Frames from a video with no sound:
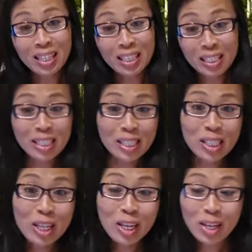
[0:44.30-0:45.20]
This
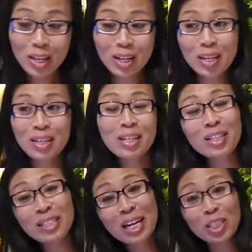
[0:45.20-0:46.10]
is
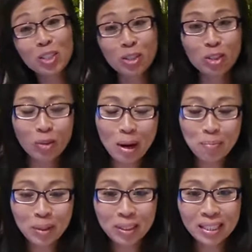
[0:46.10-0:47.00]
National
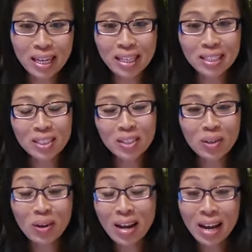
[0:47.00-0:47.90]
Scrapbook Day,
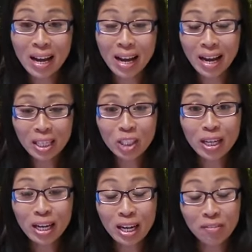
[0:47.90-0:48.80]
so actually
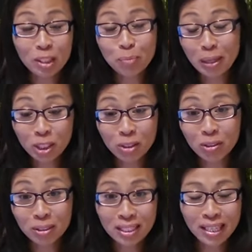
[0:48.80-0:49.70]
I have a
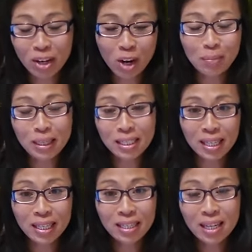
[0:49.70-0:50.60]
special discount on my
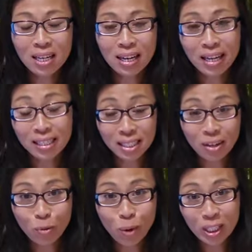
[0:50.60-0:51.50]
site,
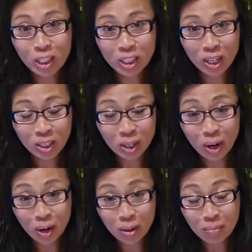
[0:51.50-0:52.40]

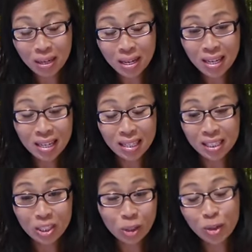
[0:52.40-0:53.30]
SFWashi.com.
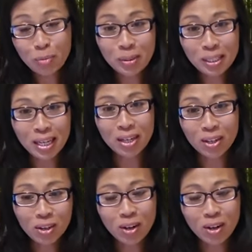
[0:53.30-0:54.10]
It's 30%